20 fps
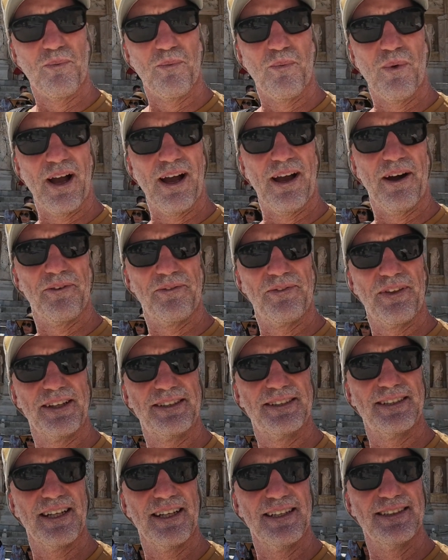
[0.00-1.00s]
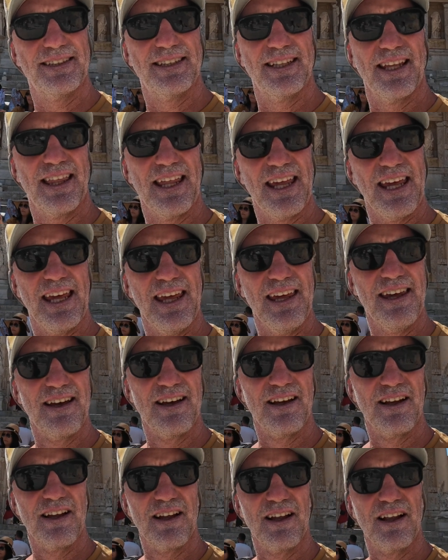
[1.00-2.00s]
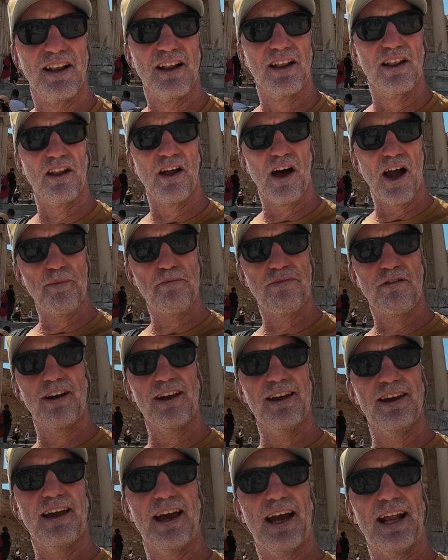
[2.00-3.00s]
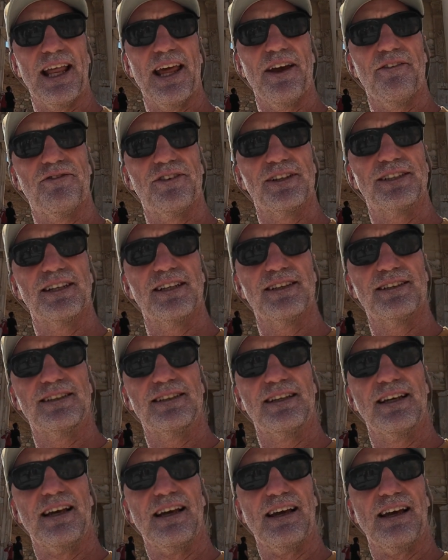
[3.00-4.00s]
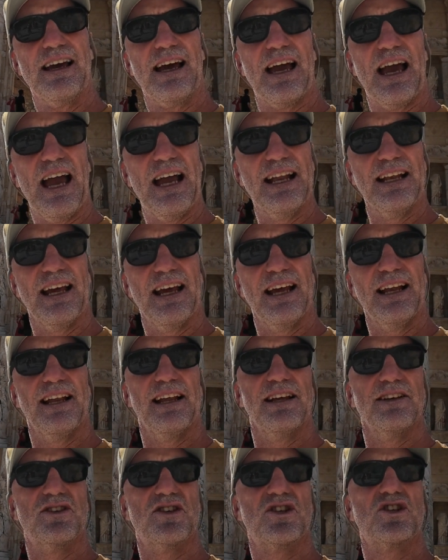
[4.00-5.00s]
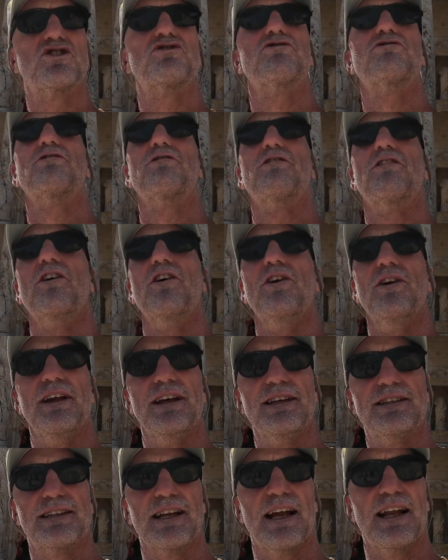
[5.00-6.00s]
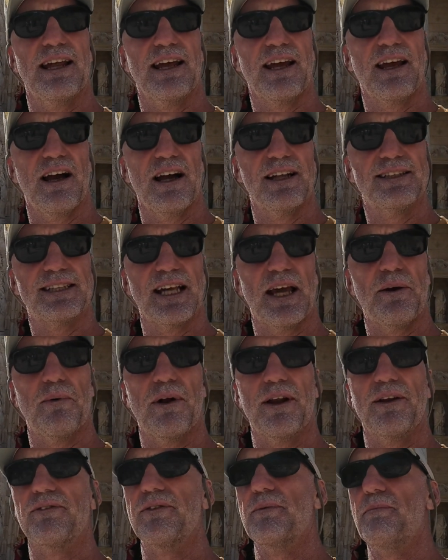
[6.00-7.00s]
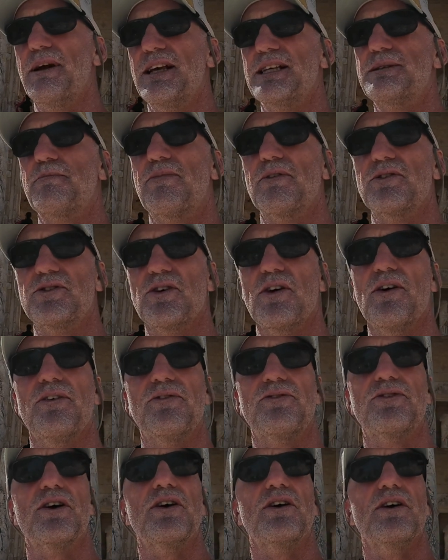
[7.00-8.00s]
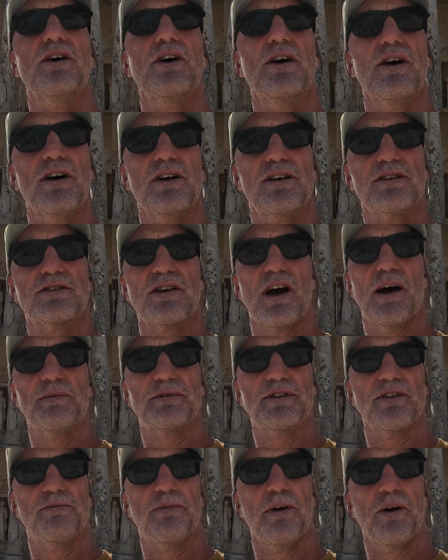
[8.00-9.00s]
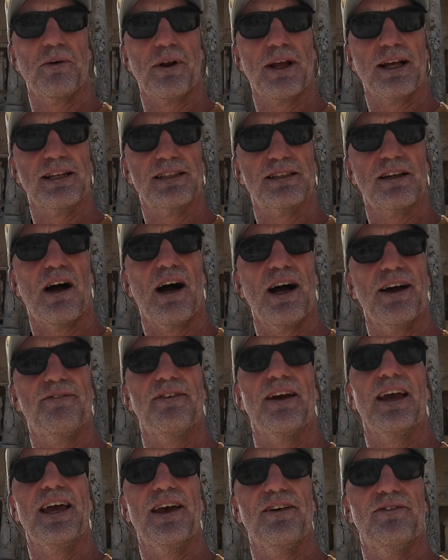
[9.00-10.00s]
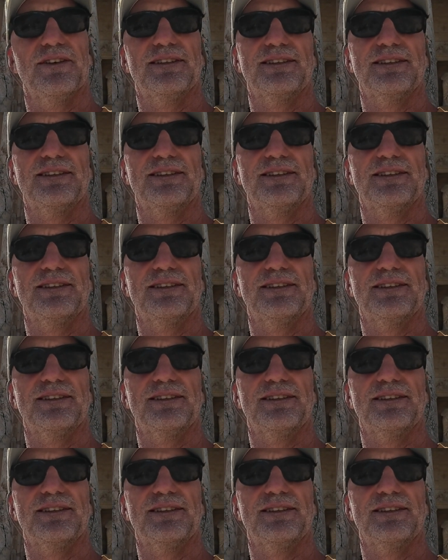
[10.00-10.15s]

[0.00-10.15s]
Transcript: Wow, this is the library at Ephesus, and it is truly stunning. I'd say one of the best preserved types of buildings I've ever